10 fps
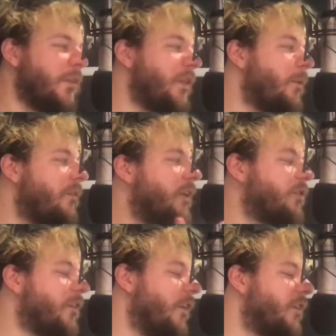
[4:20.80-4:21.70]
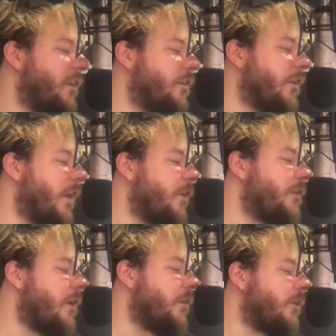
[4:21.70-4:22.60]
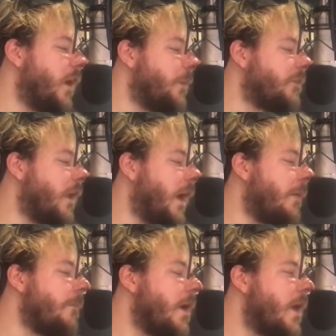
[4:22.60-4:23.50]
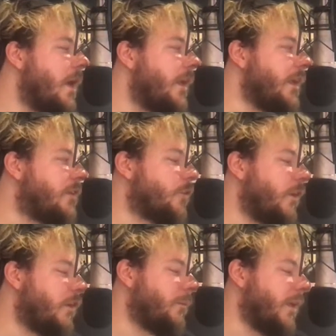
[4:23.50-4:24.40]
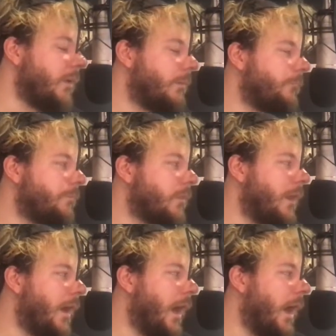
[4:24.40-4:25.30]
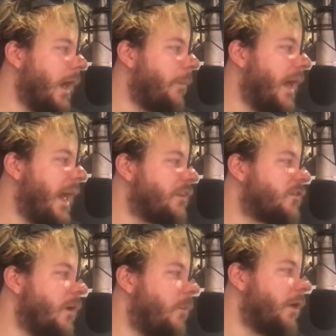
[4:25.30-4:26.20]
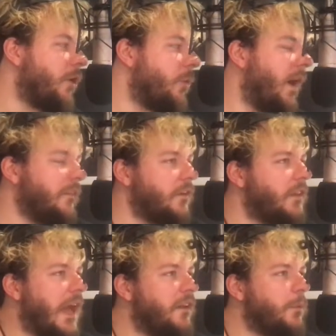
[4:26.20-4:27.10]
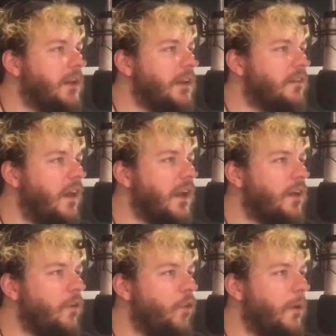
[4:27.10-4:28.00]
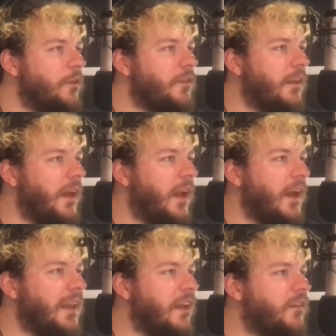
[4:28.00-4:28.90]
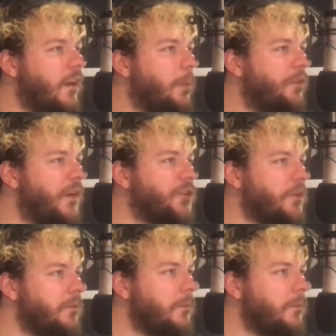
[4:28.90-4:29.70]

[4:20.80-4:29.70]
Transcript: The thing with Idris, and I've said this on air a fair few times, he strikes me as someone who understands when he's like almost like a guest in a profession.